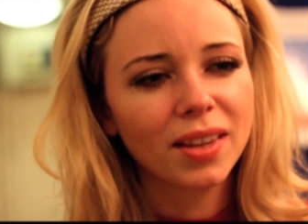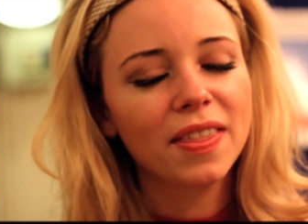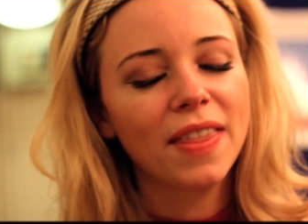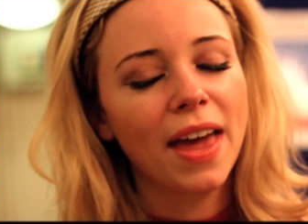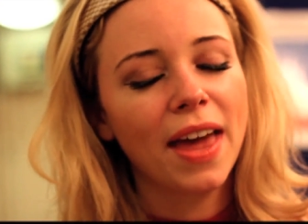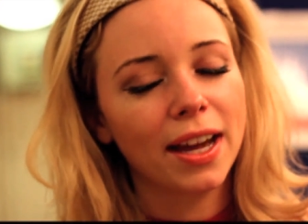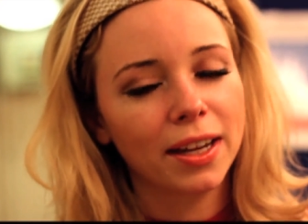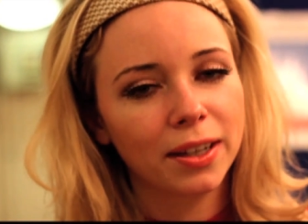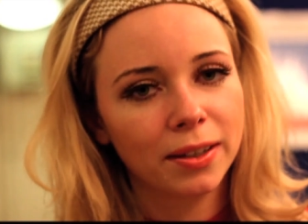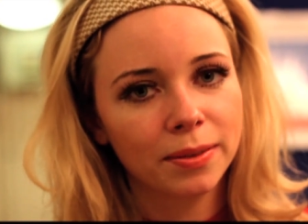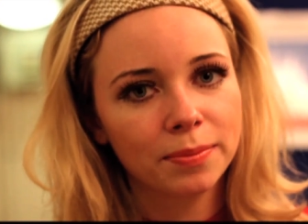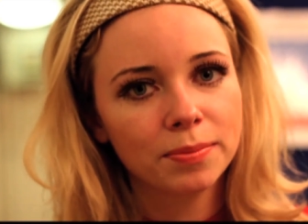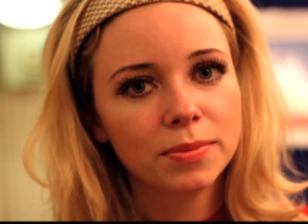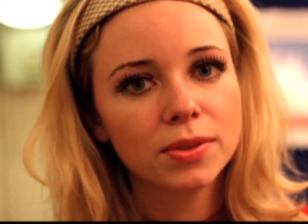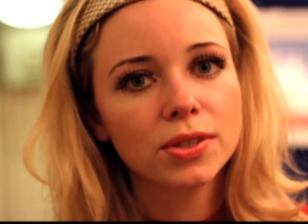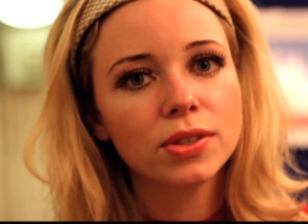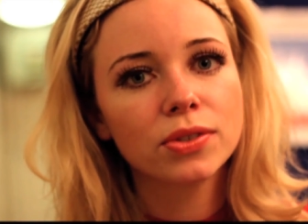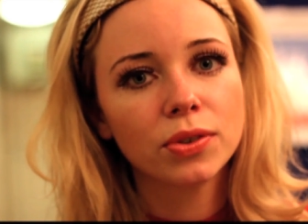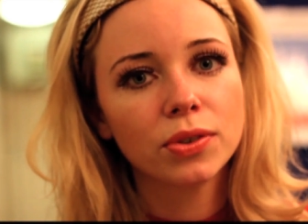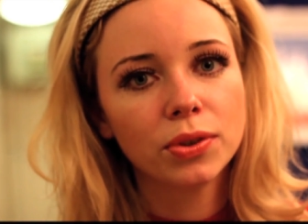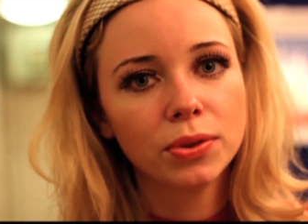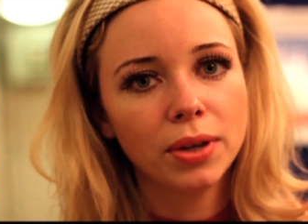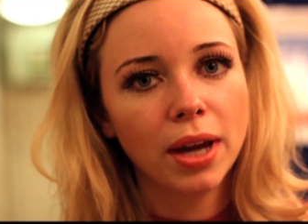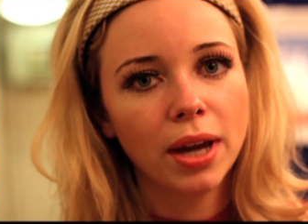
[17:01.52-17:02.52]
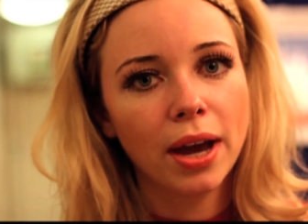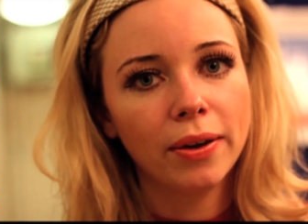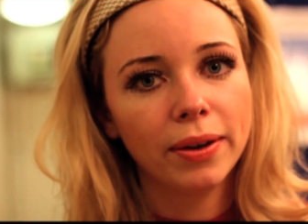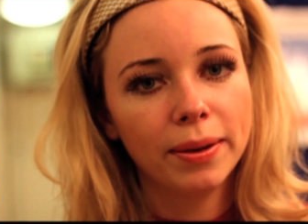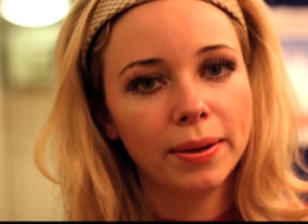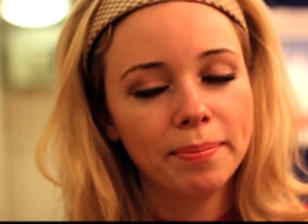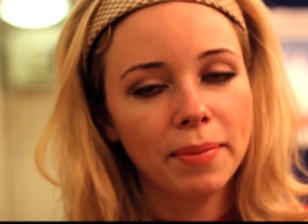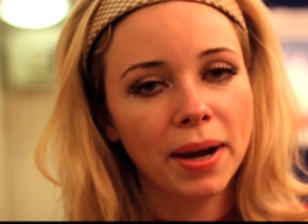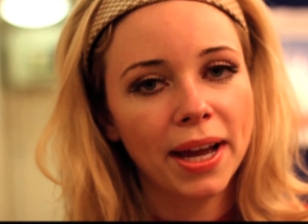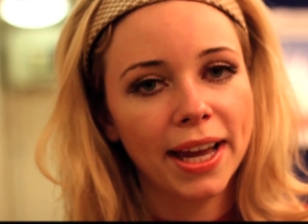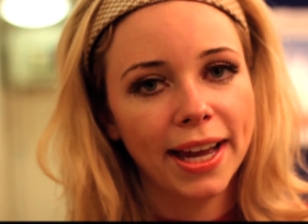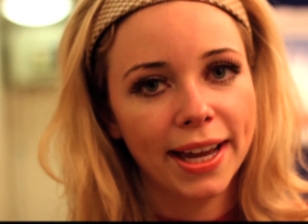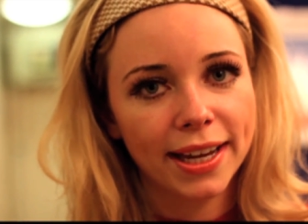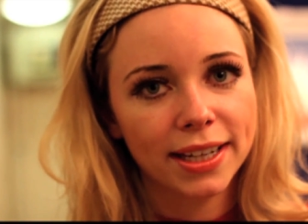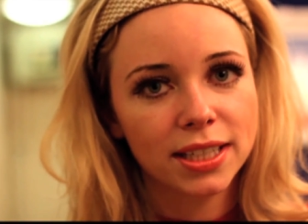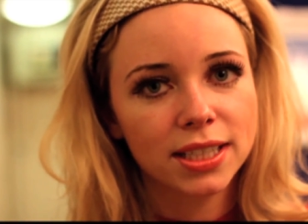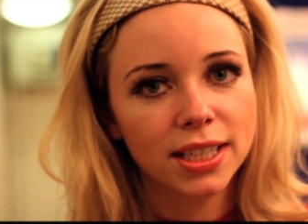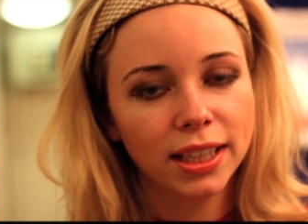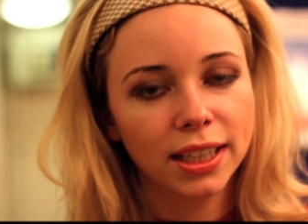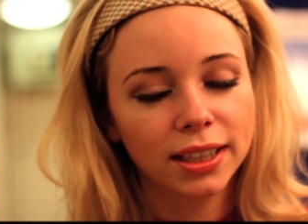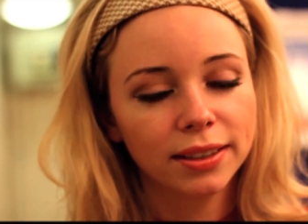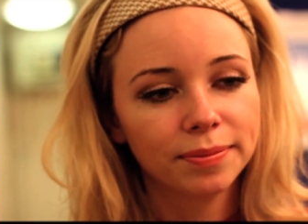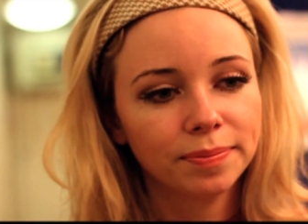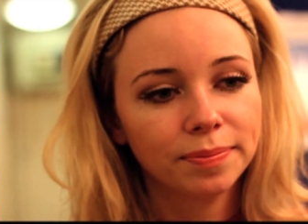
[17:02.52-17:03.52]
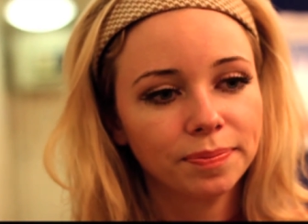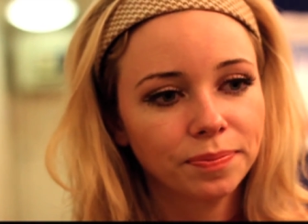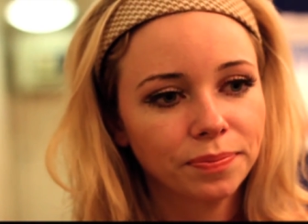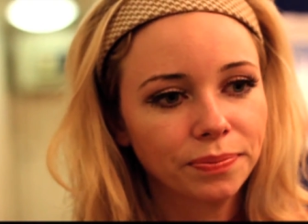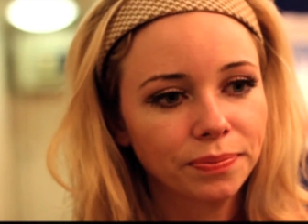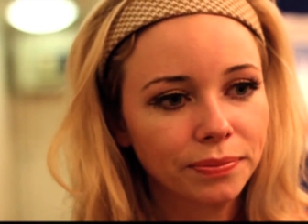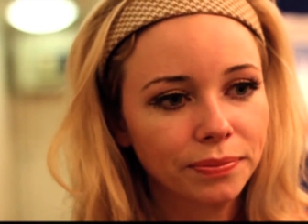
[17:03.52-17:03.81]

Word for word: that comes through now in my acting.